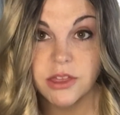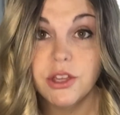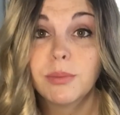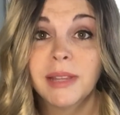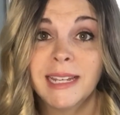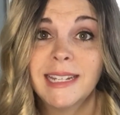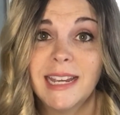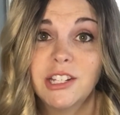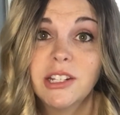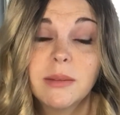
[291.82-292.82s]
their
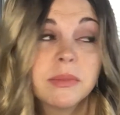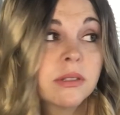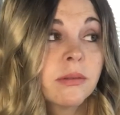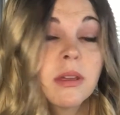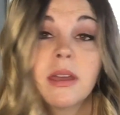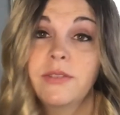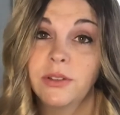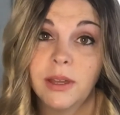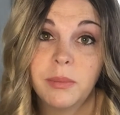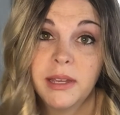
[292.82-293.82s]
plantain chips. If
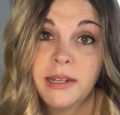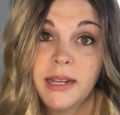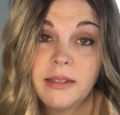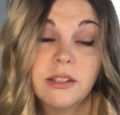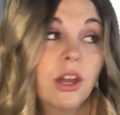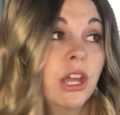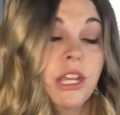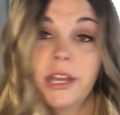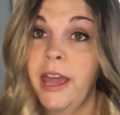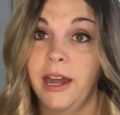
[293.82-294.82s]
you like plantains,
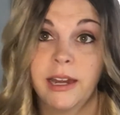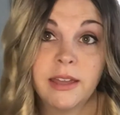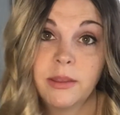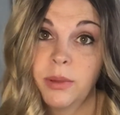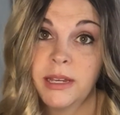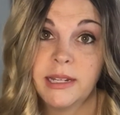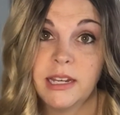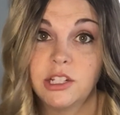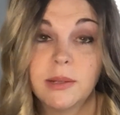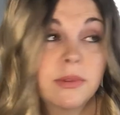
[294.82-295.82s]
you gotta get the
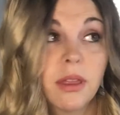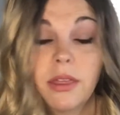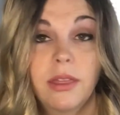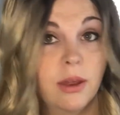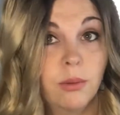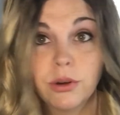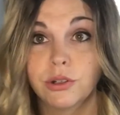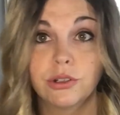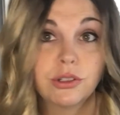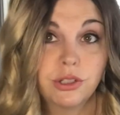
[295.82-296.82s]
plantain chips. They
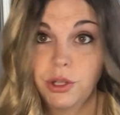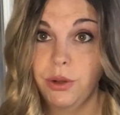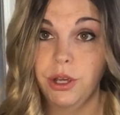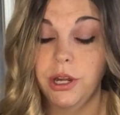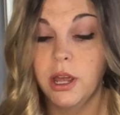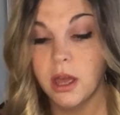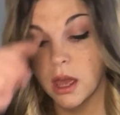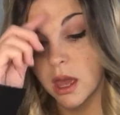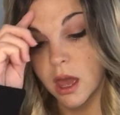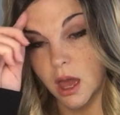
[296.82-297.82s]
were so good.
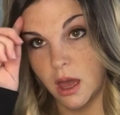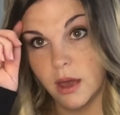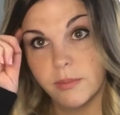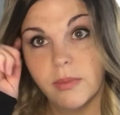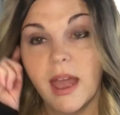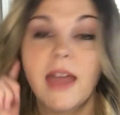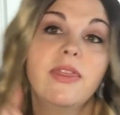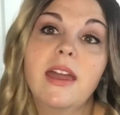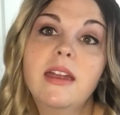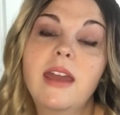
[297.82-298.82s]

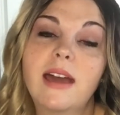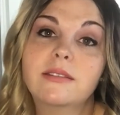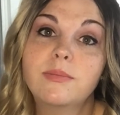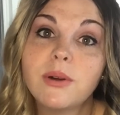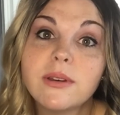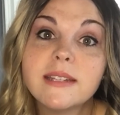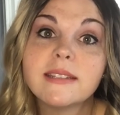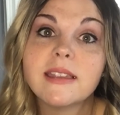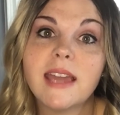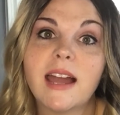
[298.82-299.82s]
And then as a bonus,
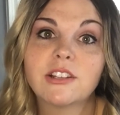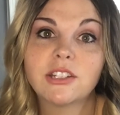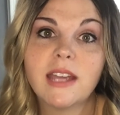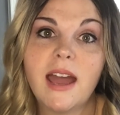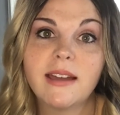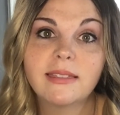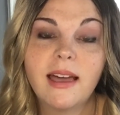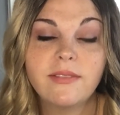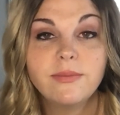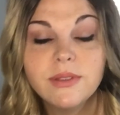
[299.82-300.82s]
they actually had
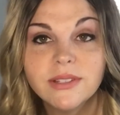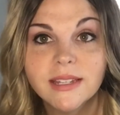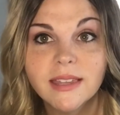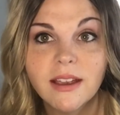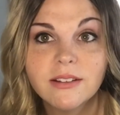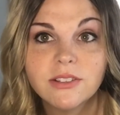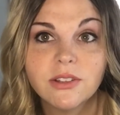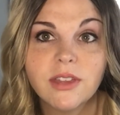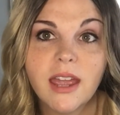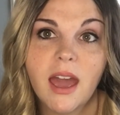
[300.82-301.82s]
live music there.
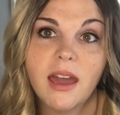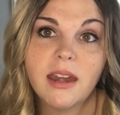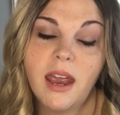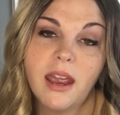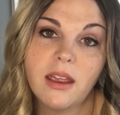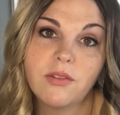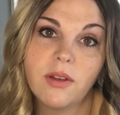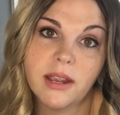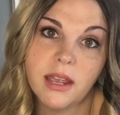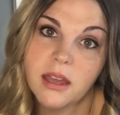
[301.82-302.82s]
So they had a
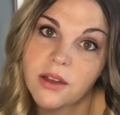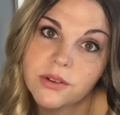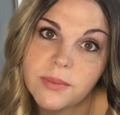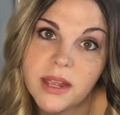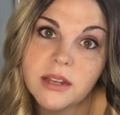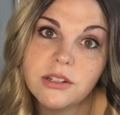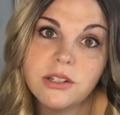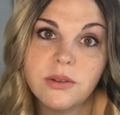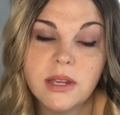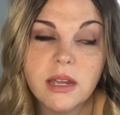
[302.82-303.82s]
reggae cover band
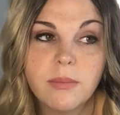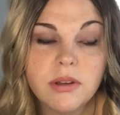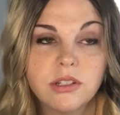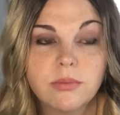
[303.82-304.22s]
doing a bunch